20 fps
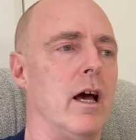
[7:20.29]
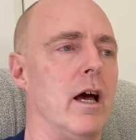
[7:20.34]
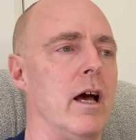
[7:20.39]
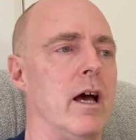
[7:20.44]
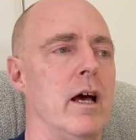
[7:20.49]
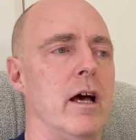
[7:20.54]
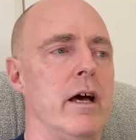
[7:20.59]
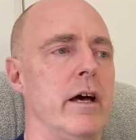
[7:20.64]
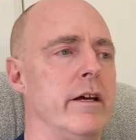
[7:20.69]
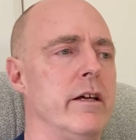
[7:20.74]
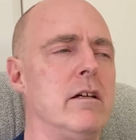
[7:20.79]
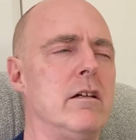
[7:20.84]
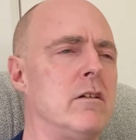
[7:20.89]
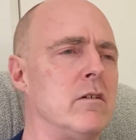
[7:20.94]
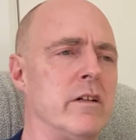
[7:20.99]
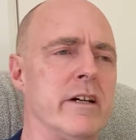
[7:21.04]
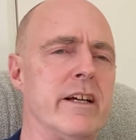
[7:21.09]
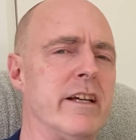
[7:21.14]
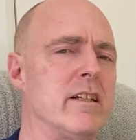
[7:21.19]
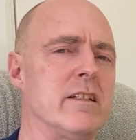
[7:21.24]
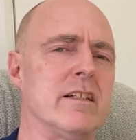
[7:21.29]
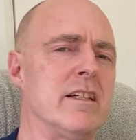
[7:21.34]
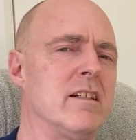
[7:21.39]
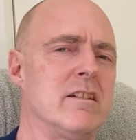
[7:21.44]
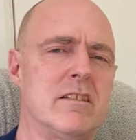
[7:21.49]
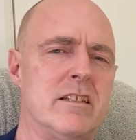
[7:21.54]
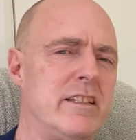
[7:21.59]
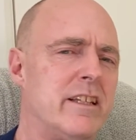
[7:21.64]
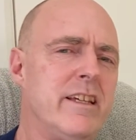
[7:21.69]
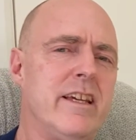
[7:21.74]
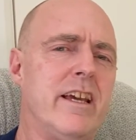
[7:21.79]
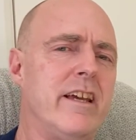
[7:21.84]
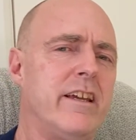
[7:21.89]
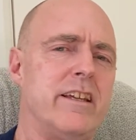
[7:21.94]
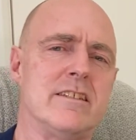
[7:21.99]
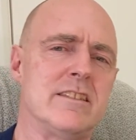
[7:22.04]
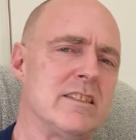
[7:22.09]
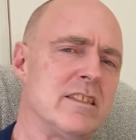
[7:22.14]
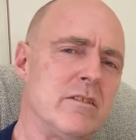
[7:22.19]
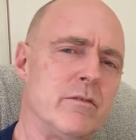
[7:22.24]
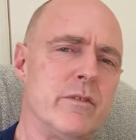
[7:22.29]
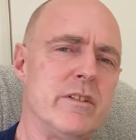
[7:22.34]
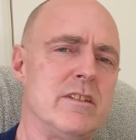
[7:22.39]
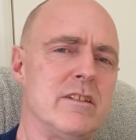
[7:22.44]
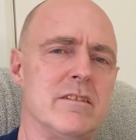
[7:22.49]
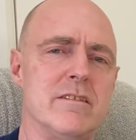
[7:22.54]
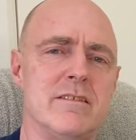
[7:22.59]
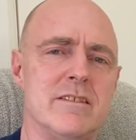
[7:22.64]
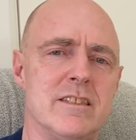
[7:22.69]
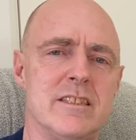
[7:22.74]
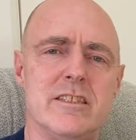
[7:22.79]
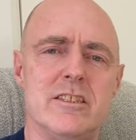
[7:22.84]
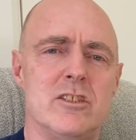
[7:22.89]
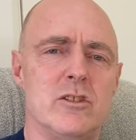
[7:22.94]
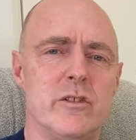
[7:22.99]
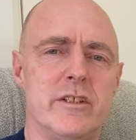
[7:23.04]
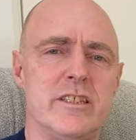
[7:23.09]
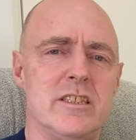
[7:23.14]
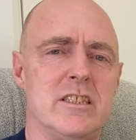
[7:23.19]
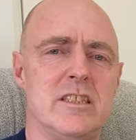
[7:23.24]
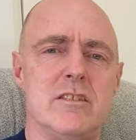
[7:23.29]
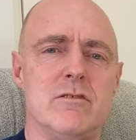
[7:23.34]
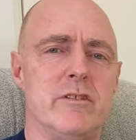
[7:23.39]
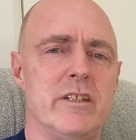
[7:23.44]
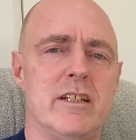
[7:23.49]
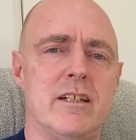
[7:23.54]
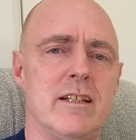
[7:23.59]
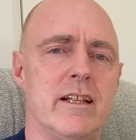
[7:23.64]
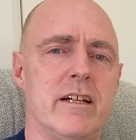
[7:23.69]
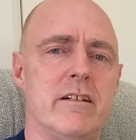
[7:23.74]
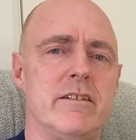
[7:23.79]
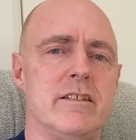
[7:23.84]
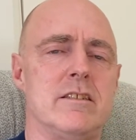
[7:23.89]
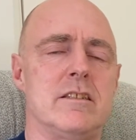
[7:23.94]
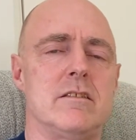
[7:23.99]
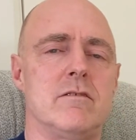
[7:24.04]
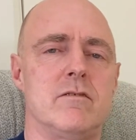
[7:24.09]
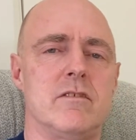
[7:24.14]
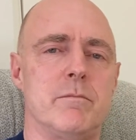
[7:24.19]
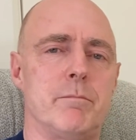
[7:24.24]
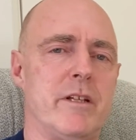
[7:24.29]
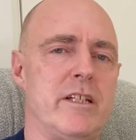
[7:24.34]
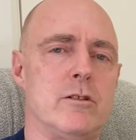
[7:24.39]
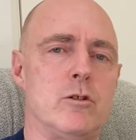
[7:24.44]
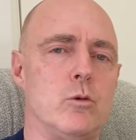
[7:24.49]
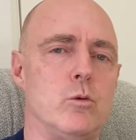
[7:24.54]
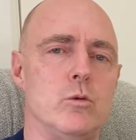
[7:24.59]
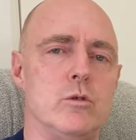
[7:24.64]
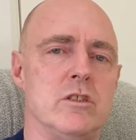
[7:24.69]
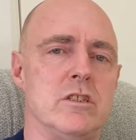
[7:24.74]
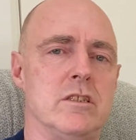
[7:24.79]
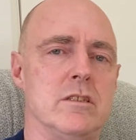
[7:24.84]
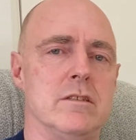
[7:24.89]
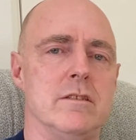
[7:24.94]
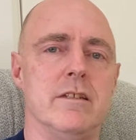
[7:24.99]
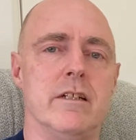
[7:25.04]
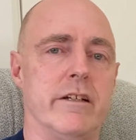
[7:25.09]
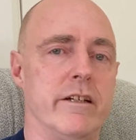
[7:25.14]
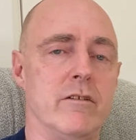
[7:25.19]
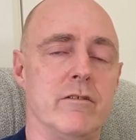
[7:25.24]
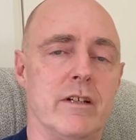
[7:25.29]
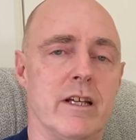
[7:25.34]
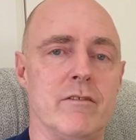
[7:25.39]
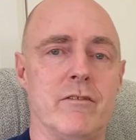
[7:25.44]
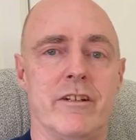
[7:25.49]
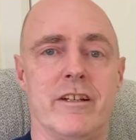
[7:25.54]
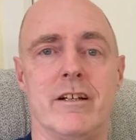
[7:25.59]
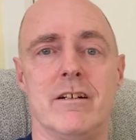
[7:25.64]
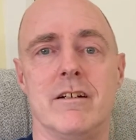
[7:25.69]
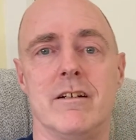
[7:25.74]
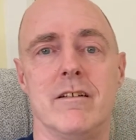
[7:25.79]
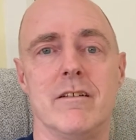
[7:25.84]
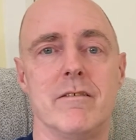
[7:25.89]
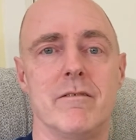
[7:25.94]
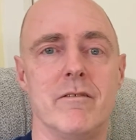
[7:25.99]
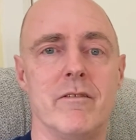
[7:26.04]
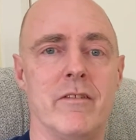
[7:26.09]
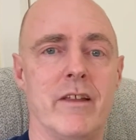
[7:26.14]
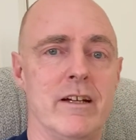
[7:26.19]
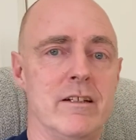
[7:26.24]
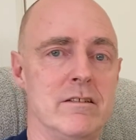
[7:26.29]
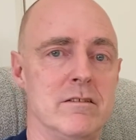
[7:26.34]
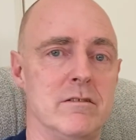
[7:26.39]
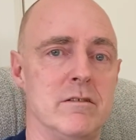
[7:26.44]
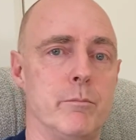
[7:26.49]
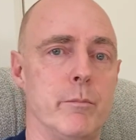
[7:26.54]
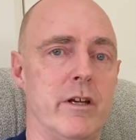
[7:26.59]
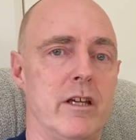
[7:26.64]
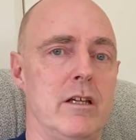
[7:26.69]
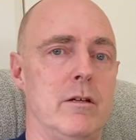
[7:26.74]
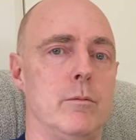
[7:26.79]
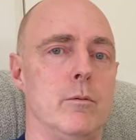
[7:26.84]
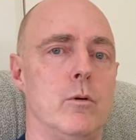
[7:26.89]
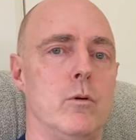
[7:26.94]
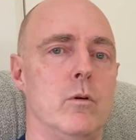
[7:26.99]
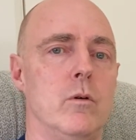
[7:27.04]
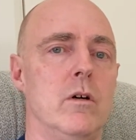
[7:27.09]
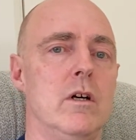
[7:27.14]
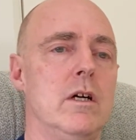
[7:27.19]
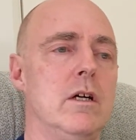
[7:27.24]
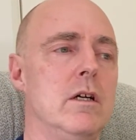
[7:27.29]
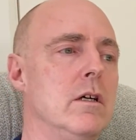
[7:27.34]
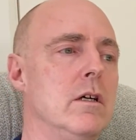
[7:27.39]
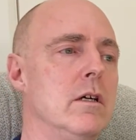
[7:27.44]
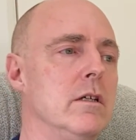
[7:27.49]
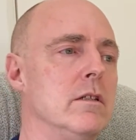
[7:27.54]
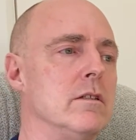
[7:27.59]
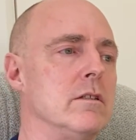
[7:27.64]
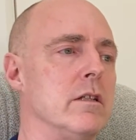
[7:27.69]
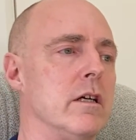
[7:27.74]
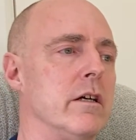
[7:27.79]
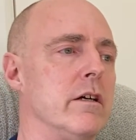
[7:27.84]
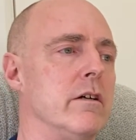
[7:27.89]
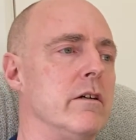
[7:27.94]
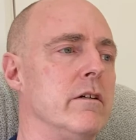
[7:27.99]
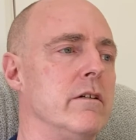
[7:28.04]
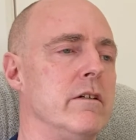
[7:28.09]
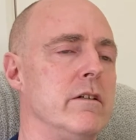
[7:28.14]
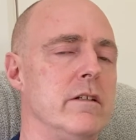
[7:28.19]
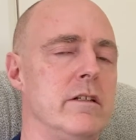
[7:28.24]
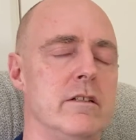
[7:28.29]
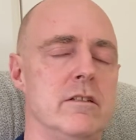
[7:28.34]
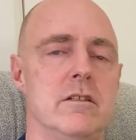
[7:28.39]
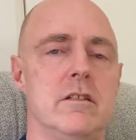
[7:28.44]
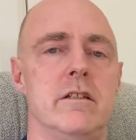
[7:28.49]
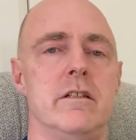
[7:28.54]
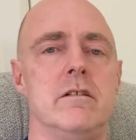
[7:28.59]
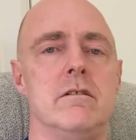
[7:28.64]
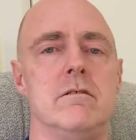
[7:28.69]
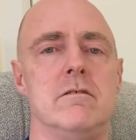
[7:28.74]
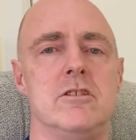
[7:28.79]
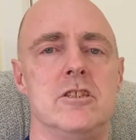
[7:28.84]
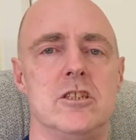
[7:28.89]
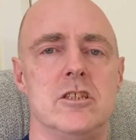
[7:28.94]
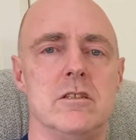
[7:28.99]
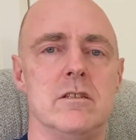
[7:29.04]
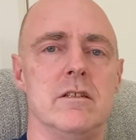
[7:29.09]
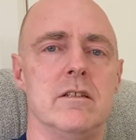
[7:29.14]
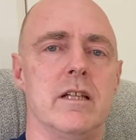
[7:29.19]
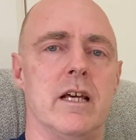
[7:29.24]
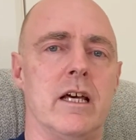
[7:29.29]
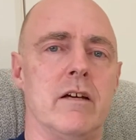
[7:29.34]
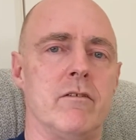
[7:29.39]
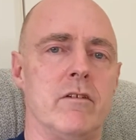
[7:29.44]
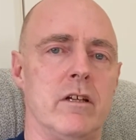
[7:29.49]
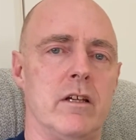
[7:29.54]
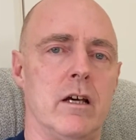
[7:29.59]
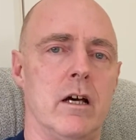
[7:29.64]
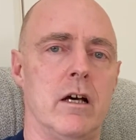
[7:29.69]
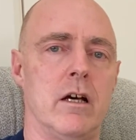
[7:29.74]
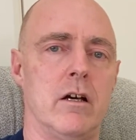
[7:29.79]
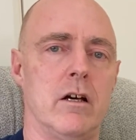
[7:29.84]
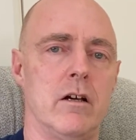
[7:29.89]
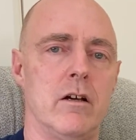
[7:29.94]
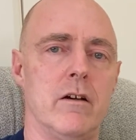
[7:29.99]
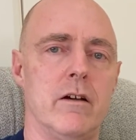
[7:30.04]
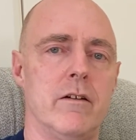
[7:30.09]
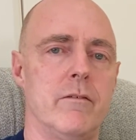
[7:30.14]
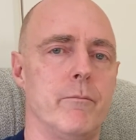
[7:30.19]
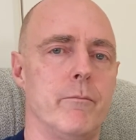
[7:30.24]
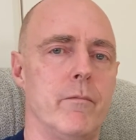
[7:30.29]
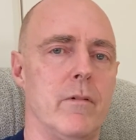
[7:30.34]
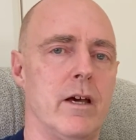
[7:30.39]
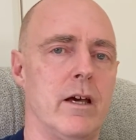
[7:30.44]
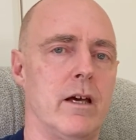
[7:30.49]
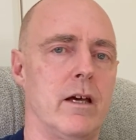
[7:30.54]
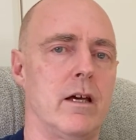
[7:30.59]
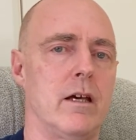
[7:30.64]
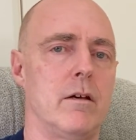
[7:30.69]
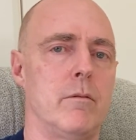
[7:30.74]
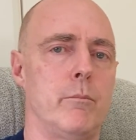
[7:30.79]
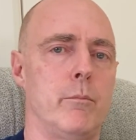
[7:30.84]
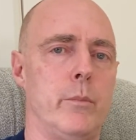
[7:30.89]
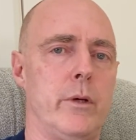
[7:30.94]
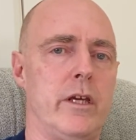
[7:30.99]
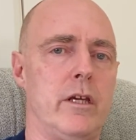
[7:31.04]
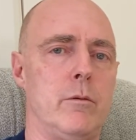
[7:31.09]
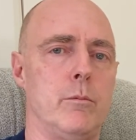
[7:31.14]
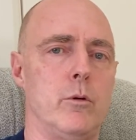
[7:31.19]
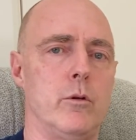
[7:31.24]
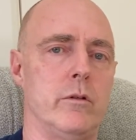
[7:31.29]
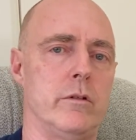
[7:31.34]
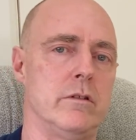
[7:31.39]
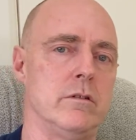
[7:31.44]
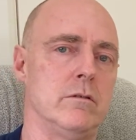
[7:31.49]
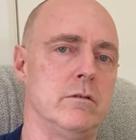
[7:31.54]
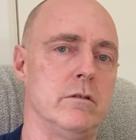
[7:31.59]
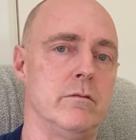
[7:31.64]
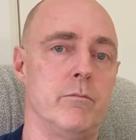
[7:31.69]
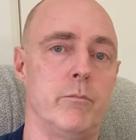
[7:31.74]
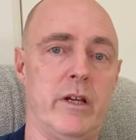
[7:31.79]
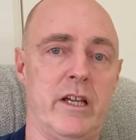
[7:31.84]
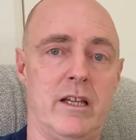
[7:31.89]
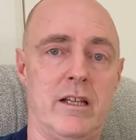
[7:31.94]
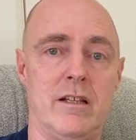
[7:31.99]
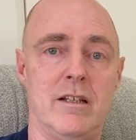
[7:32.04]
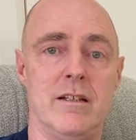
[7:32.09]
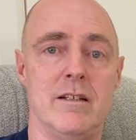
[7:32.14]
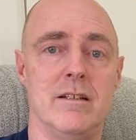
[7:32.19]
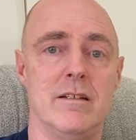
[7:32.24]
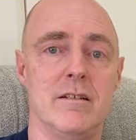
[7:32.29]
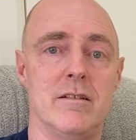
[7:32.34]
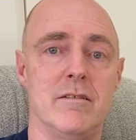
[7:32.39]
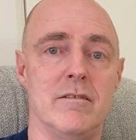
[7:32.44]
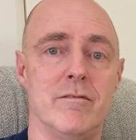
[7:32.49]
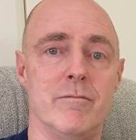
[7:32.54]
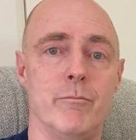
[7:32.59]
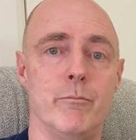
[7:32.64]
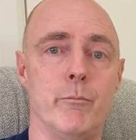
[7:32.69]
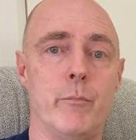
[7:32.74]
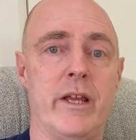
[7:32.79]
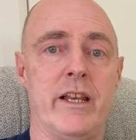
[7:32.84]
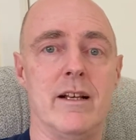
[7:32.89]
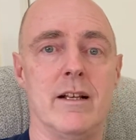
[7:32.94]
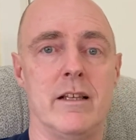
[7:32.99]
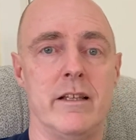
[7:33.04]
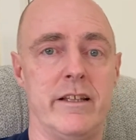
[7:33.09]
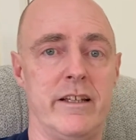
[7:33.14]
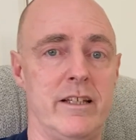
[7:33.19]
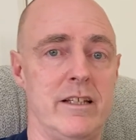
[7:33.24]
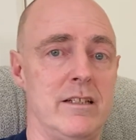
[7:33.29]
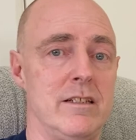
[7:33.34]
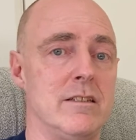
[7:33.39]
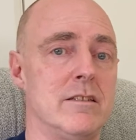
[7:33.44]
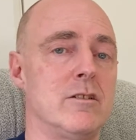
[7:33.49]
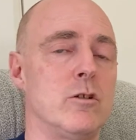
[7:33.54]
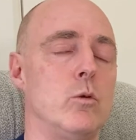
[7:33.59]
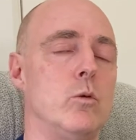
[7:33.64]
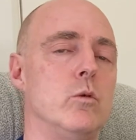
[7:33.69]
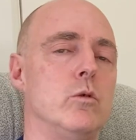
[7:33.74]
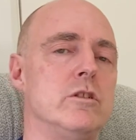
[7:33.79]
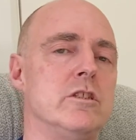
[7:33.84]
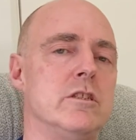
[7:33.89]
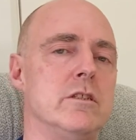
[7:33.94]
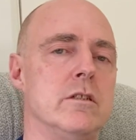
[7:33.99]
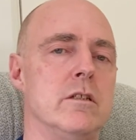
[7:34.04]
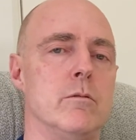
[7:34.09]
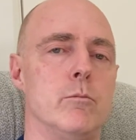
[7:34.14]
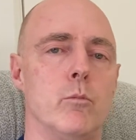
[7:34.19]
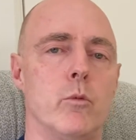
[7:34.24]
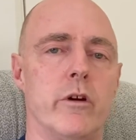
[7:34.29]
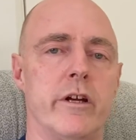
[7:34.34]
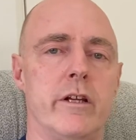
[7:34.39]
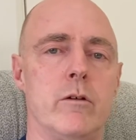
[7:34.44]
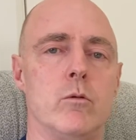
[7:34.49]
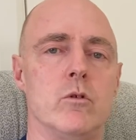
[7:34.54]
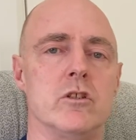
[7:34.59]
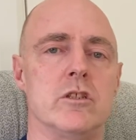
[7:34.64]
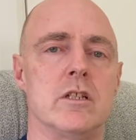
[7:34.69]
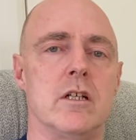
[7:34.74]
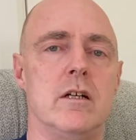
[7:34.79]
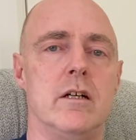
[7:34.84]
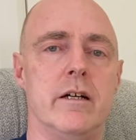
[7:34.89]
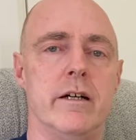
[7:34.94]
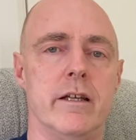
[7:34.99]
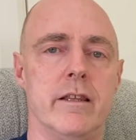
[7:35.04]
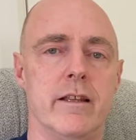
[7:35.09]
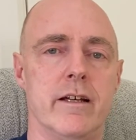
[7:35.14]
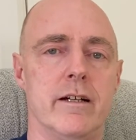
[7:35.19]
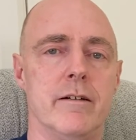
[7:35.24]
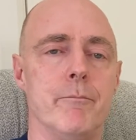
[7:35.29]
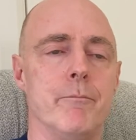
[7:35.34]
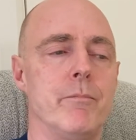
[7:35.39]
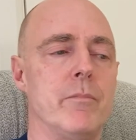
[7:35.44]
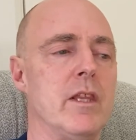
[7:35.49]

How could you get yourself into the situation where you allowed yourself to be tortured? No, you wouldn't have a go at those people. So you shouldn't have a go at people who have been mentally tortured and brainwashed either.